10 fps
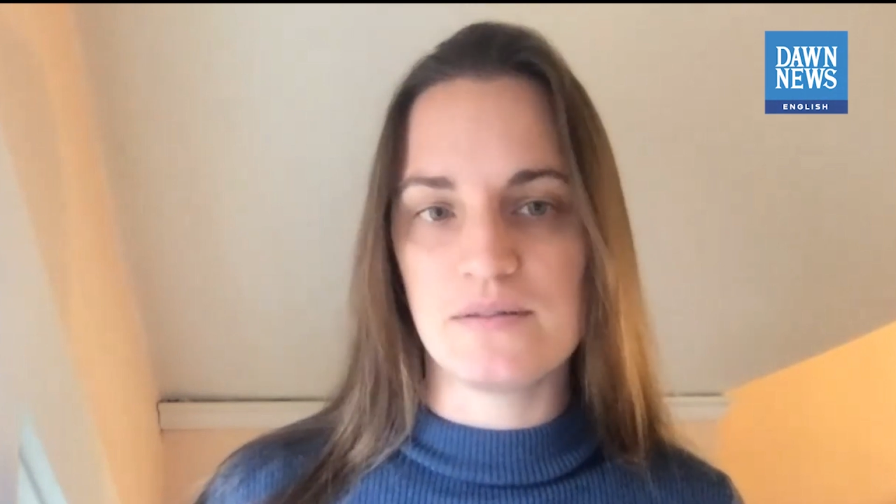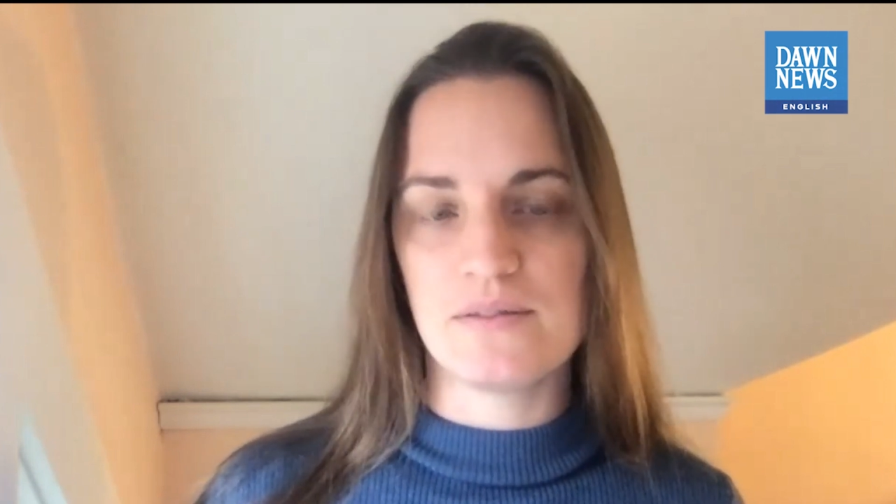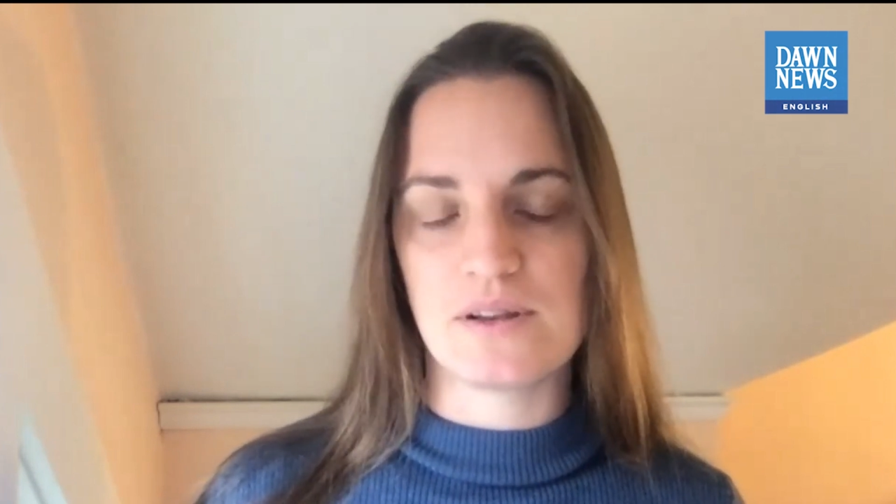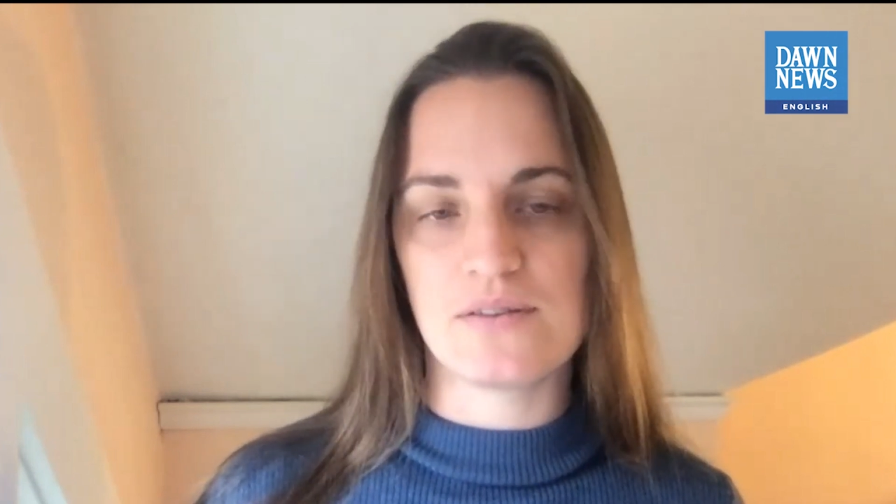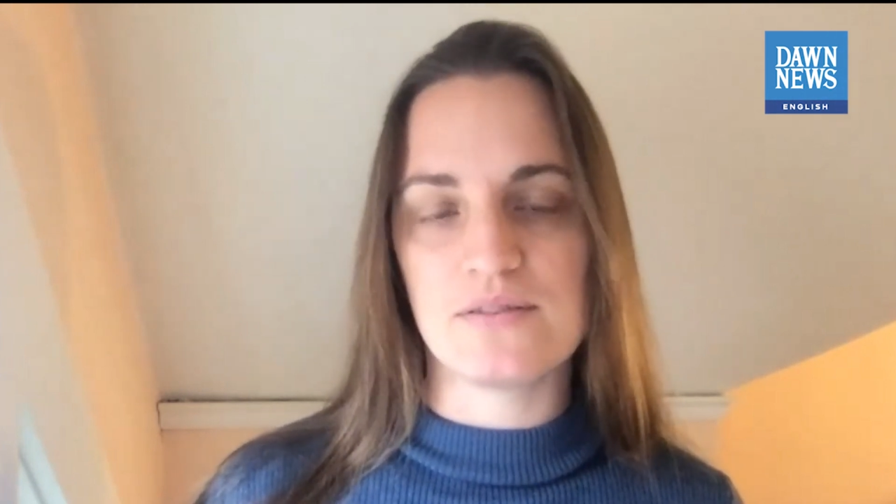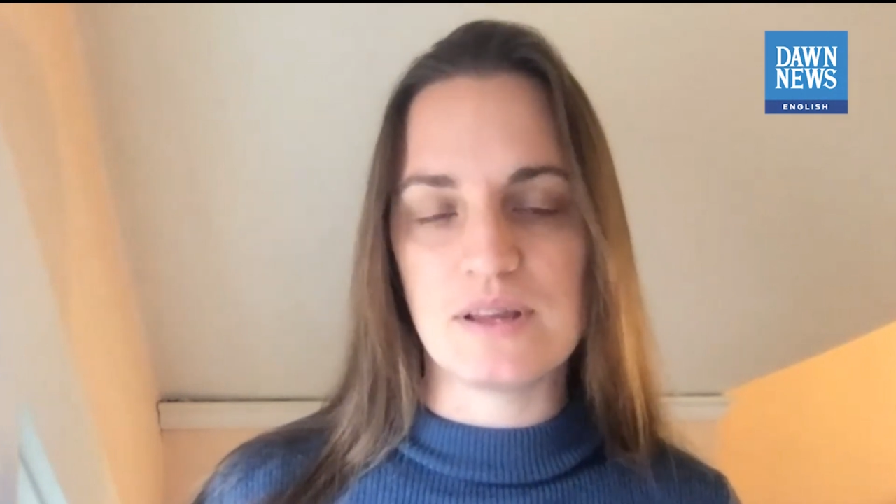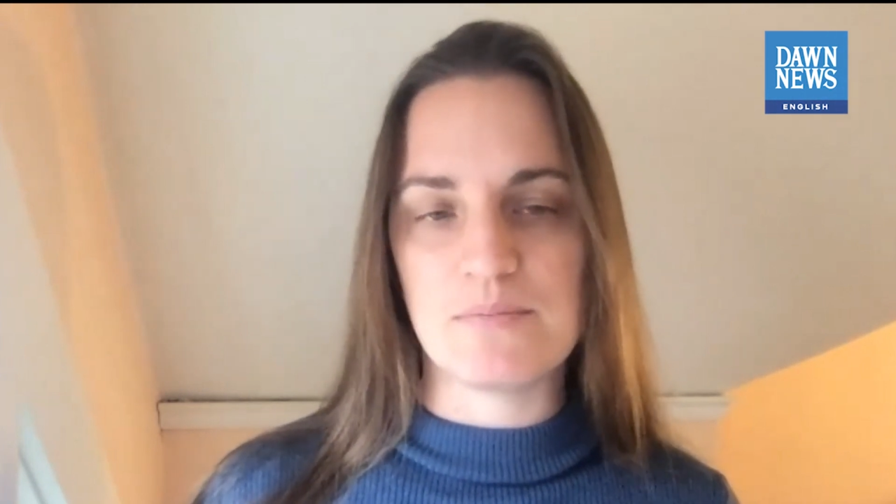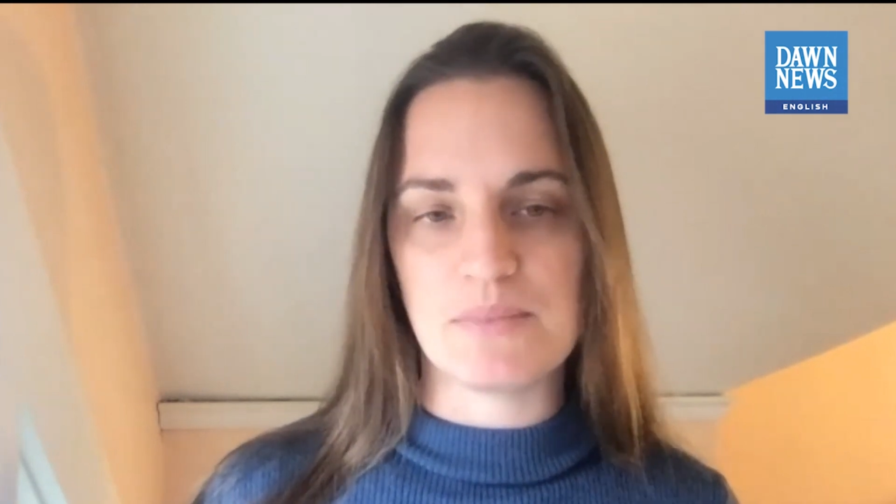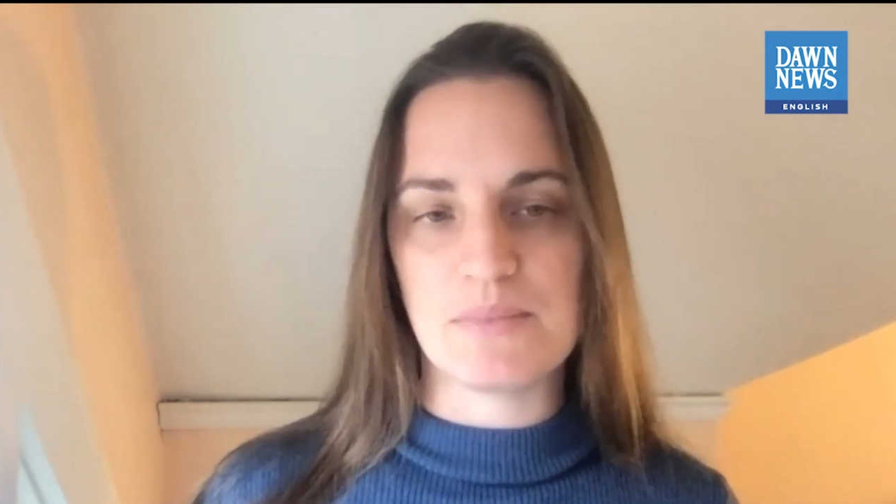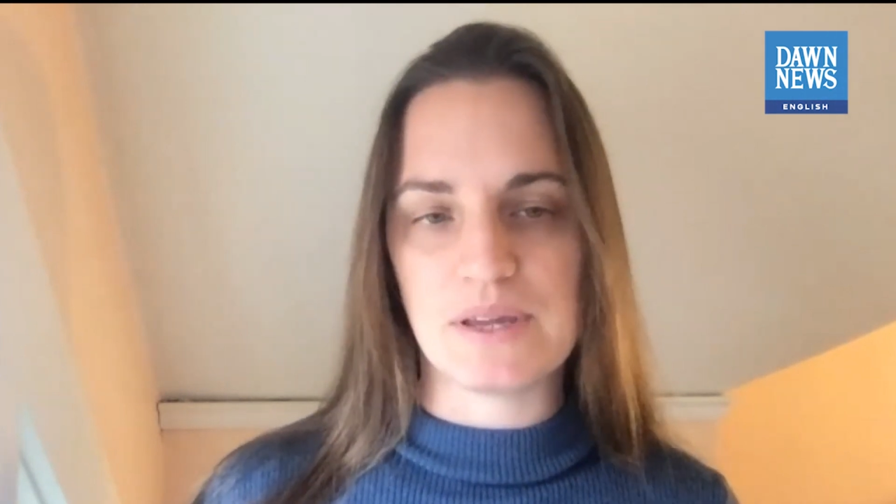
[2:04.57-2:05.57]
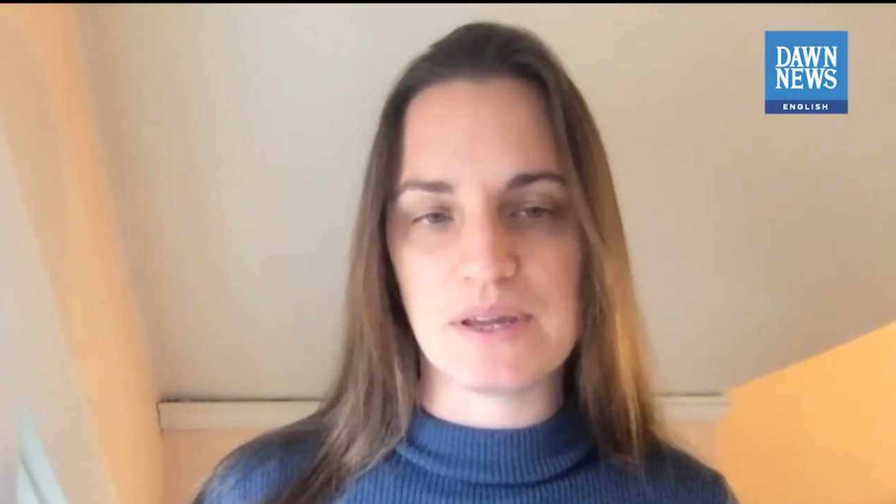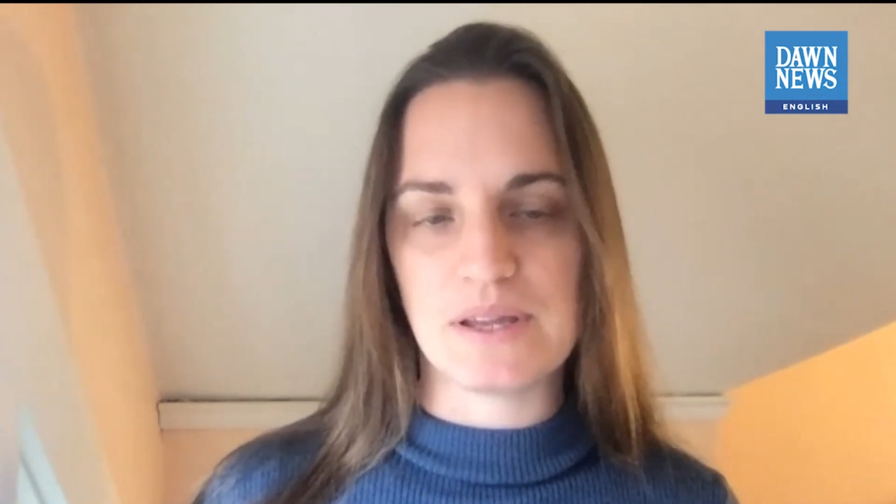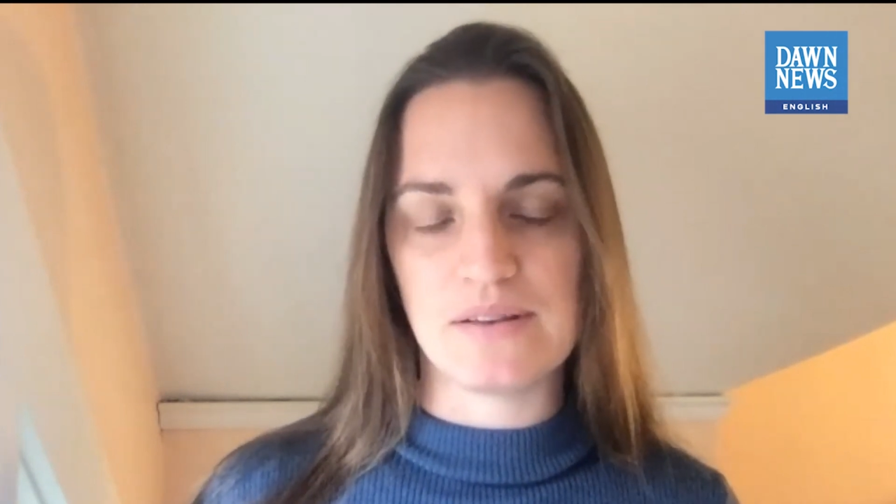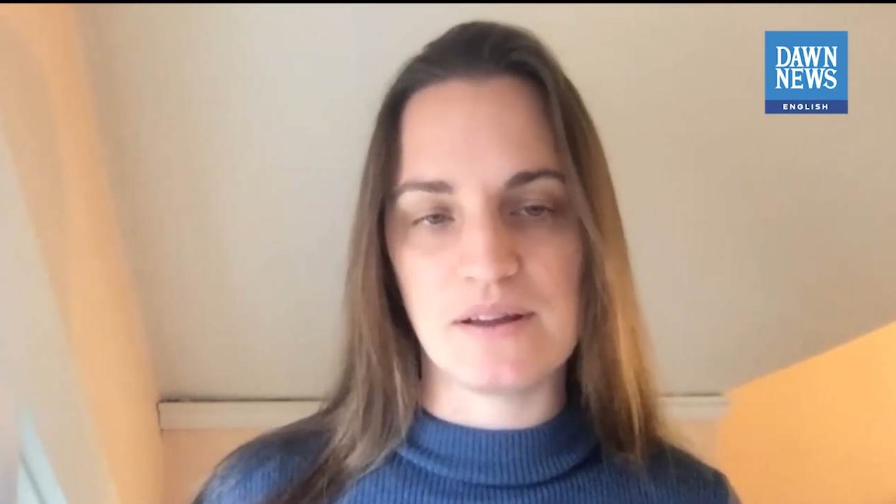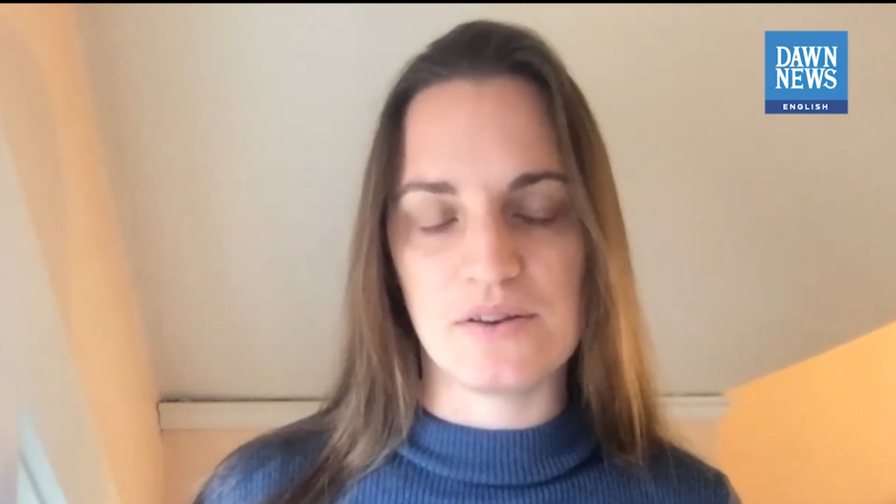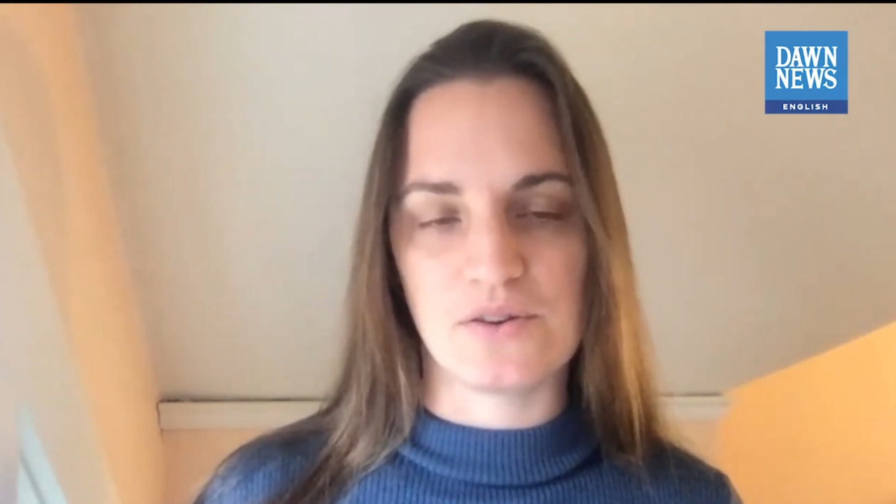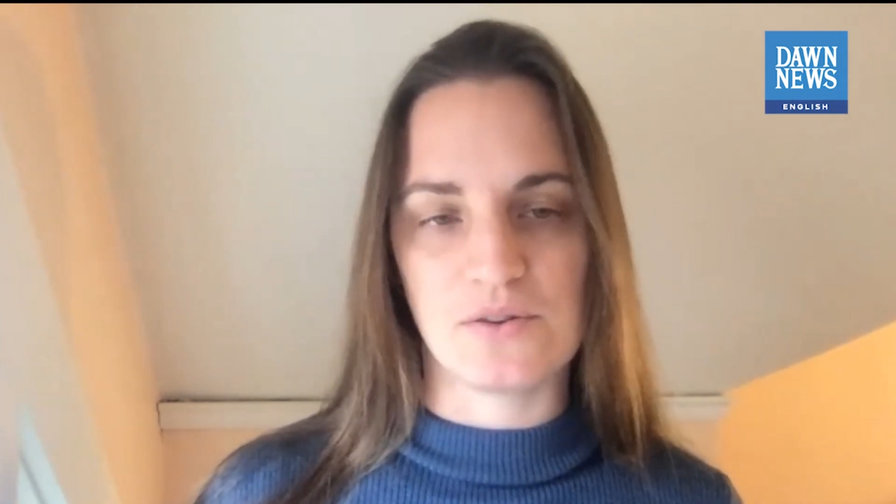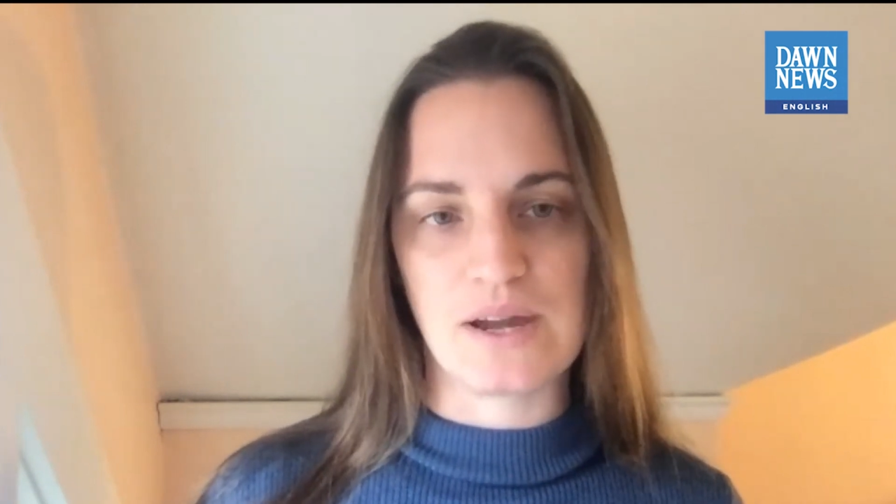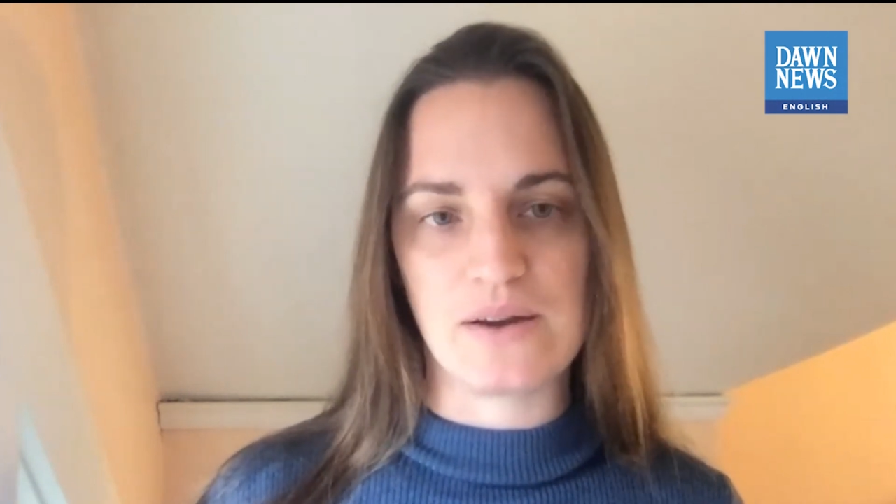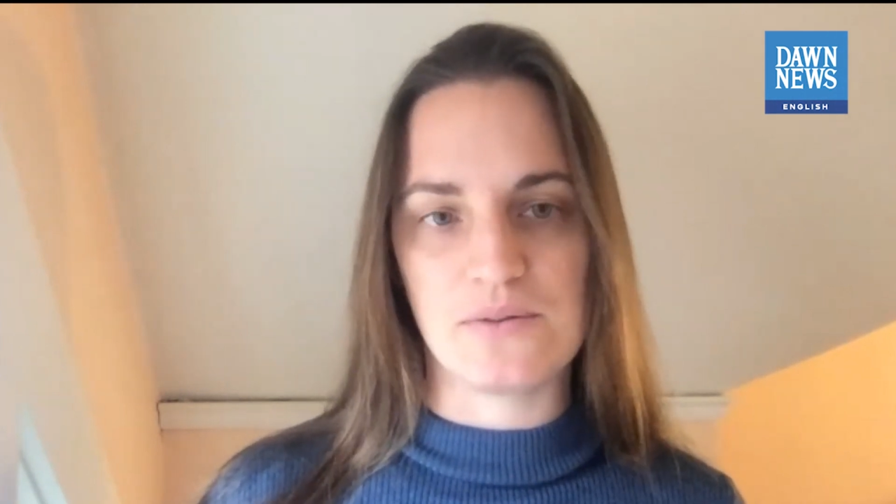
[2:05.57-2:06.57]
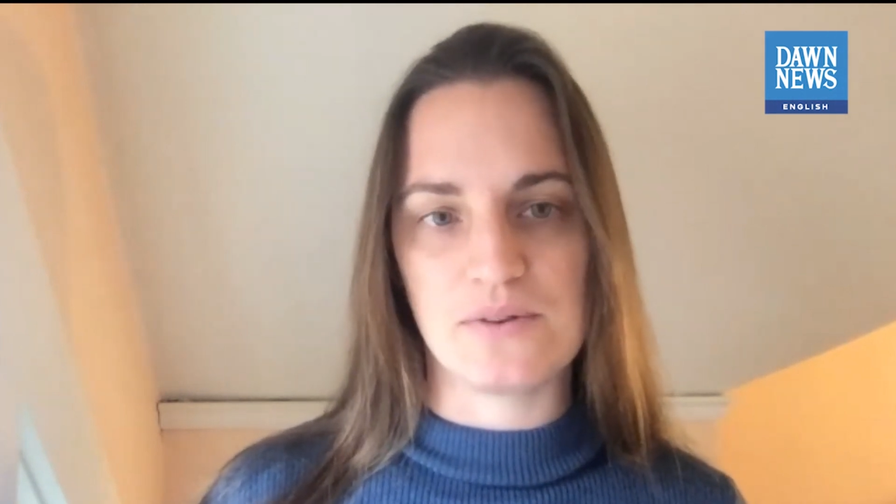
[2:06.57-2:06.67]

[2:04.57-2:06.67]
that are slipping underground,